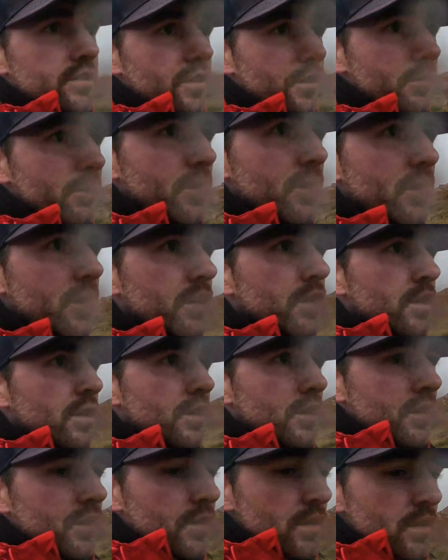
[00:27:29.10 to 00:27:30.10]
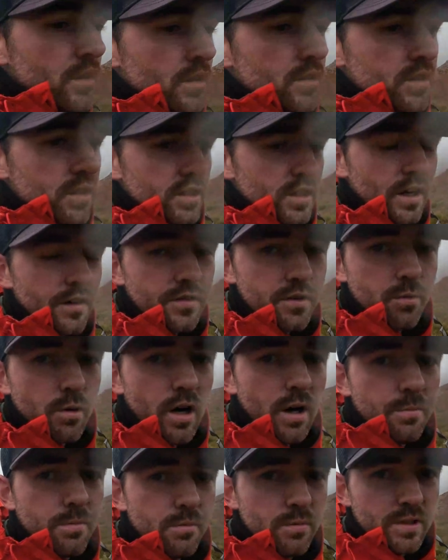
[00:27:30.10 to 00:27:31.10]
now, just after what
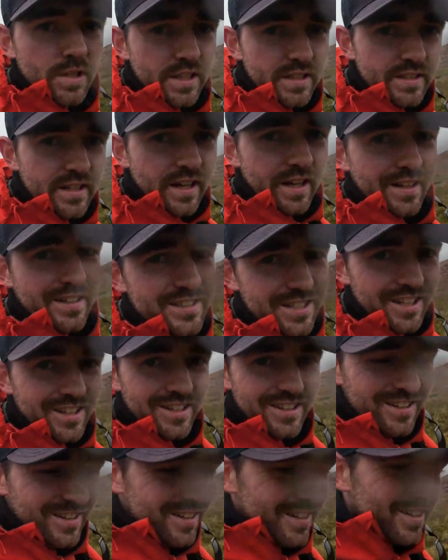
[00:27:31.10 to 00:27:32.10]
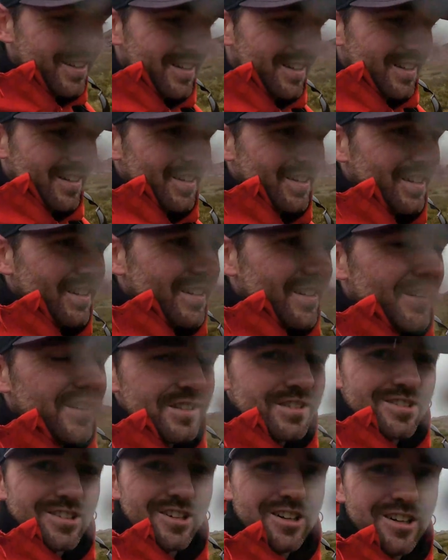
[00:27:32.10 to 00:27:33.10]
happened with the ticks.
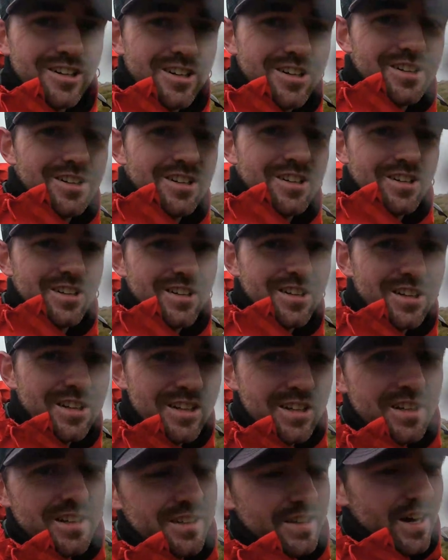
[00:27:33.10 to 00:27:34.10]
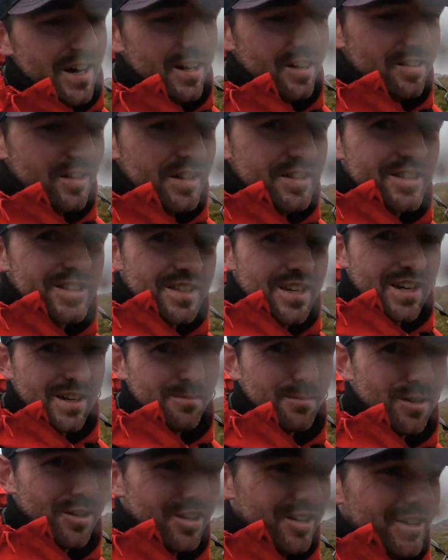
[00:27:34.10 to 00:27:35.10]
So yeah, lens is
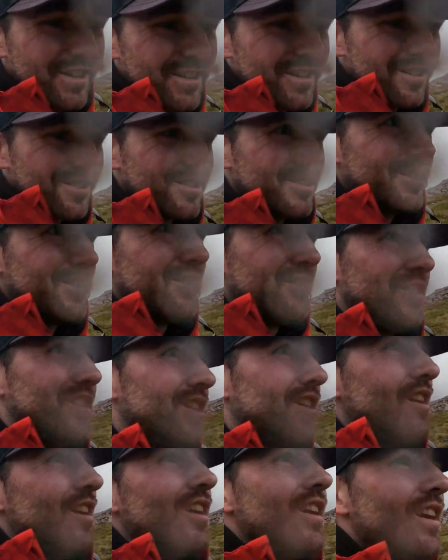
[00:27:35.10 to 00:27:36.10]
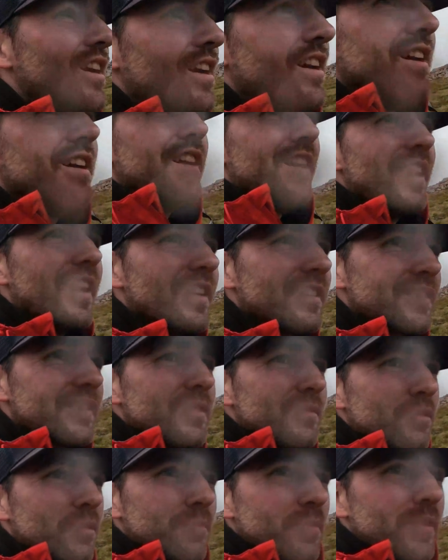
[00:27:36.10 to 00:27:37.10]
getting blurry because yeah,
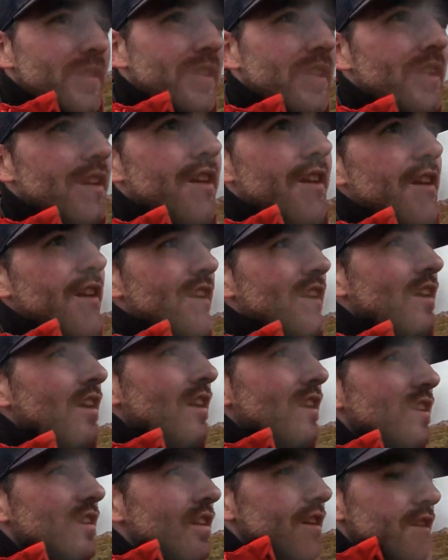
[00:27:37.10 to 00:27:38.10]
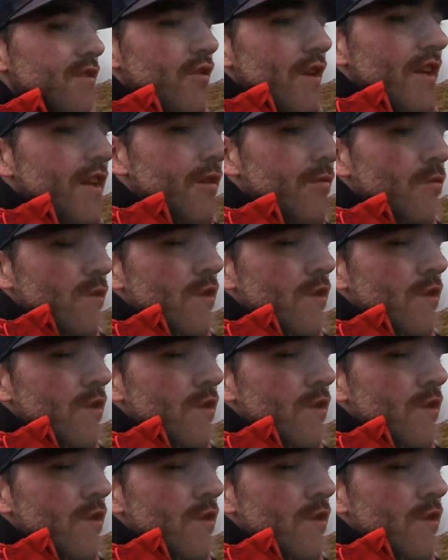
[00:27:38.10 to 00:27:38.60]
it would be raining